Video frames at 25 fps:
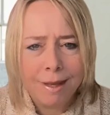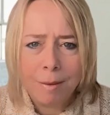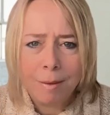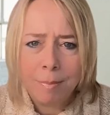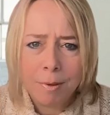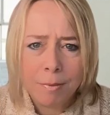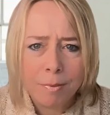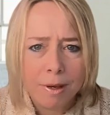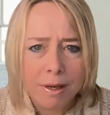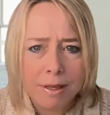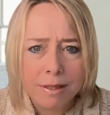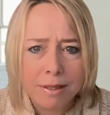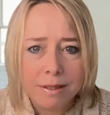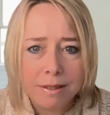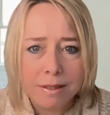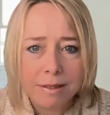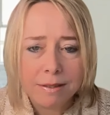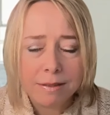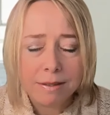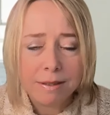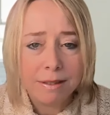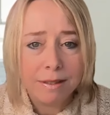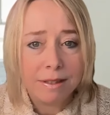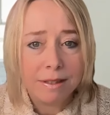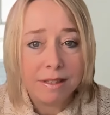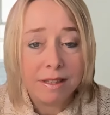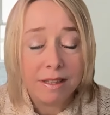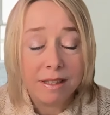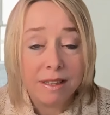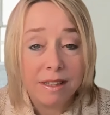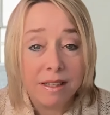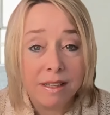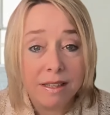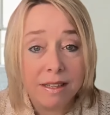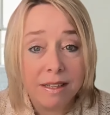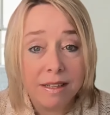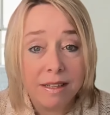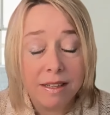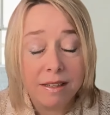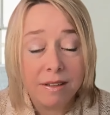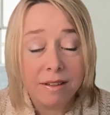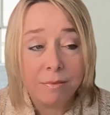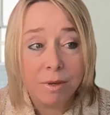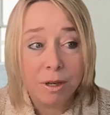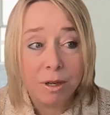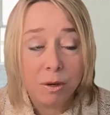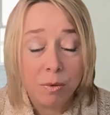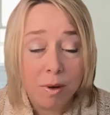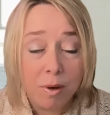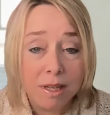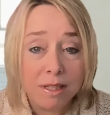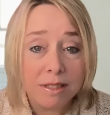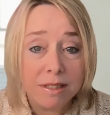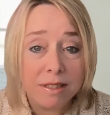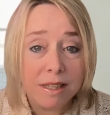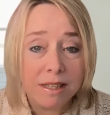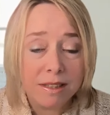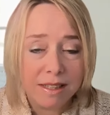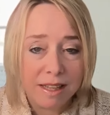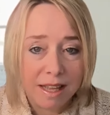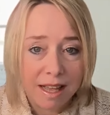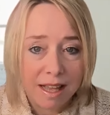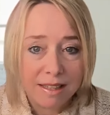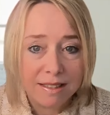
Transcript: HIPAA rights, since the request that the